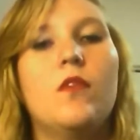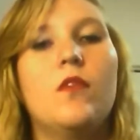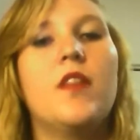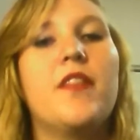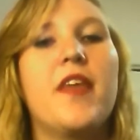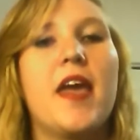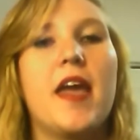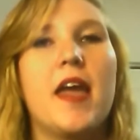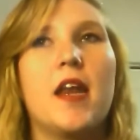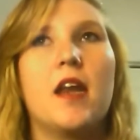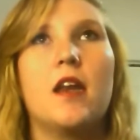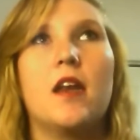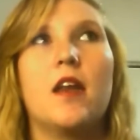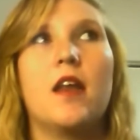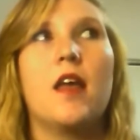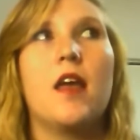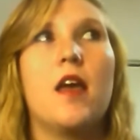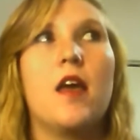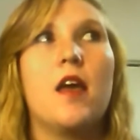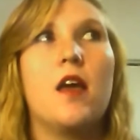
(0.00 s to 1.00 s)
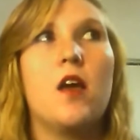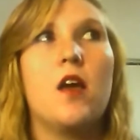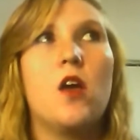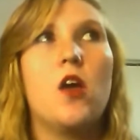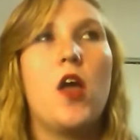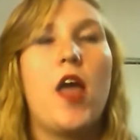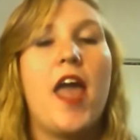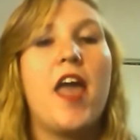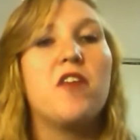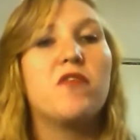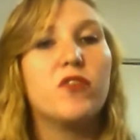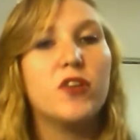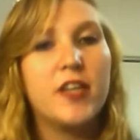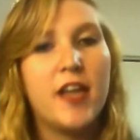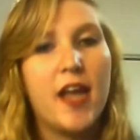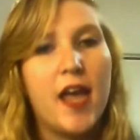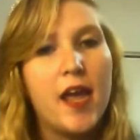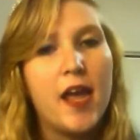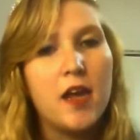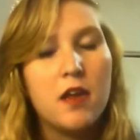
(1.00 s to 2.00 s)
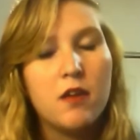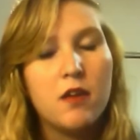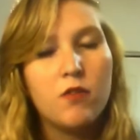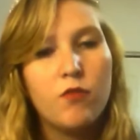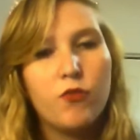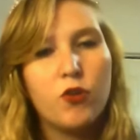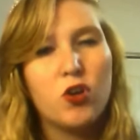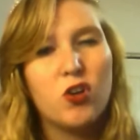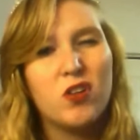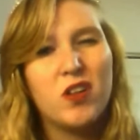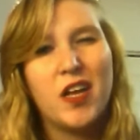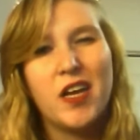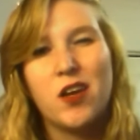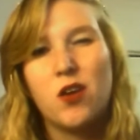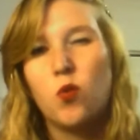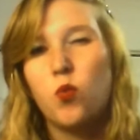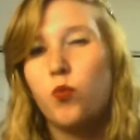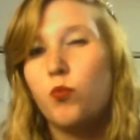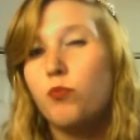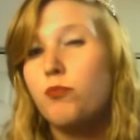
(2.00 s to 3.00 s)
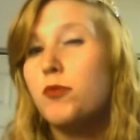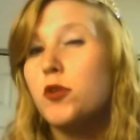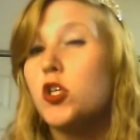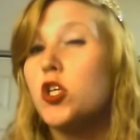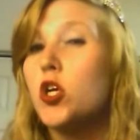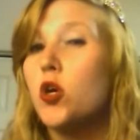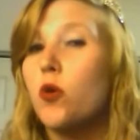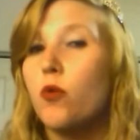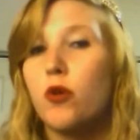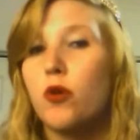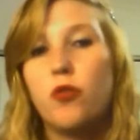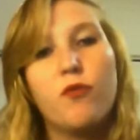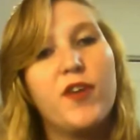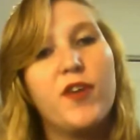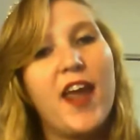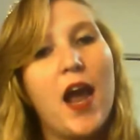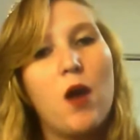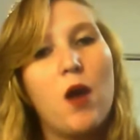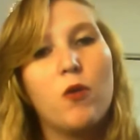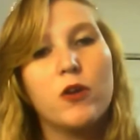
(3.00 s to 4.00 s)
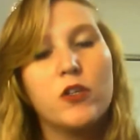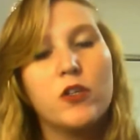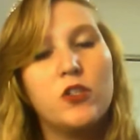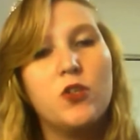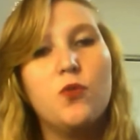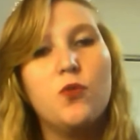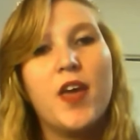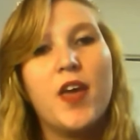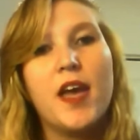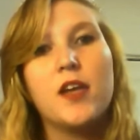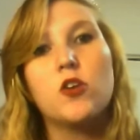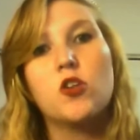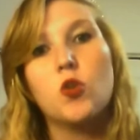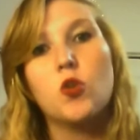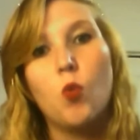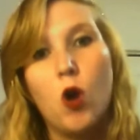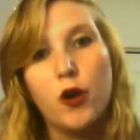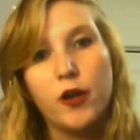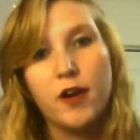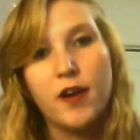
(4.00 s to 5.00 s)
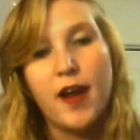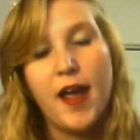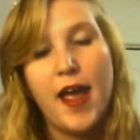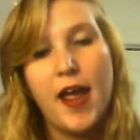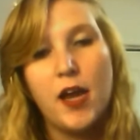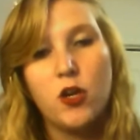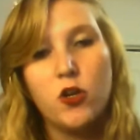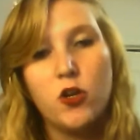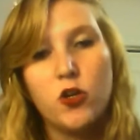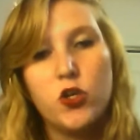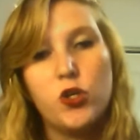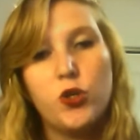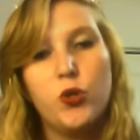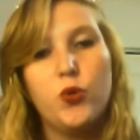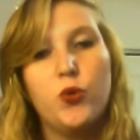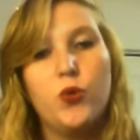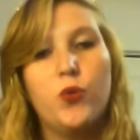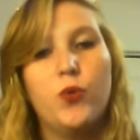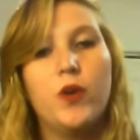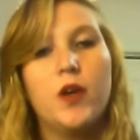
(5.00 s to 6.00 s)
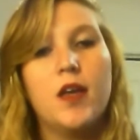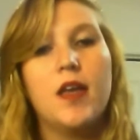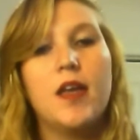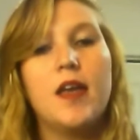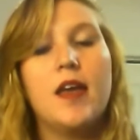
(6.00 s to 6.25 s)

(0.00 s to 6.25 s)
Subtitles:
then every day for like 2 or 3 hours you get into the water and do